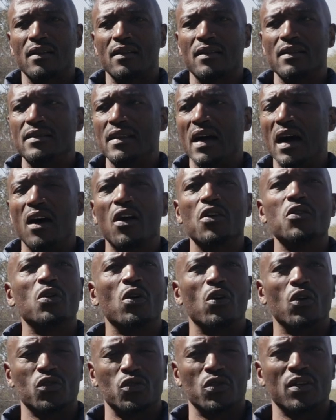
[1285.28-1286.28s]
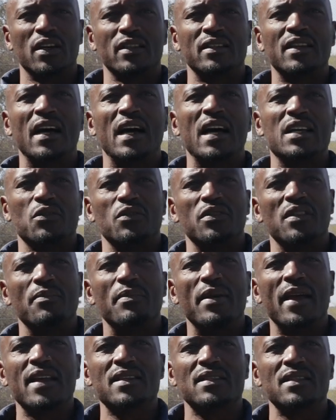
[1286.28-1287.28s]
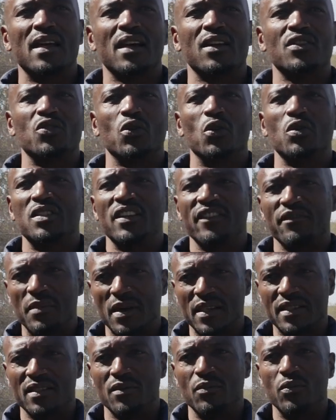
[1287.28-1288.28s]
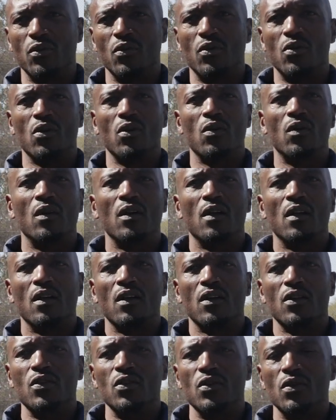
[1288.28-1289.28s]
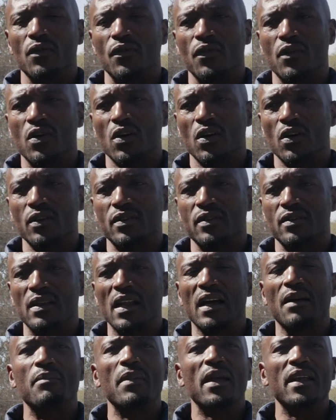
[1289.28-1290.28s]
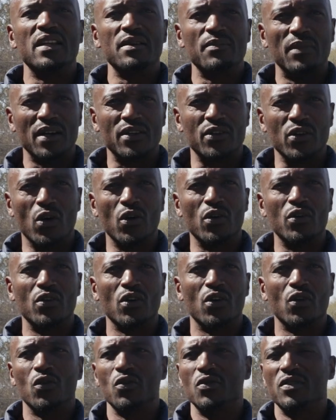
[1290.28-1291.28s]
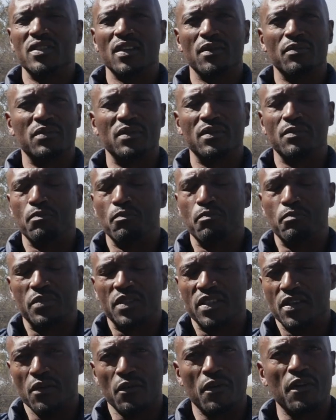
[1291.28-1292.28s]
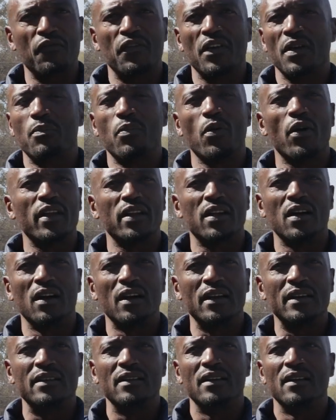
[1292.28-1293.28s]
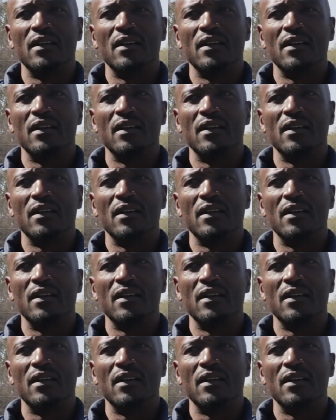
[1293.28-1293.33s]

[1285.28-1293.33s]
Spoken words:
Now you also got guys on the bench like Joseph Mazibuko. You've got like Manny Madondo, who's a terrific point guard.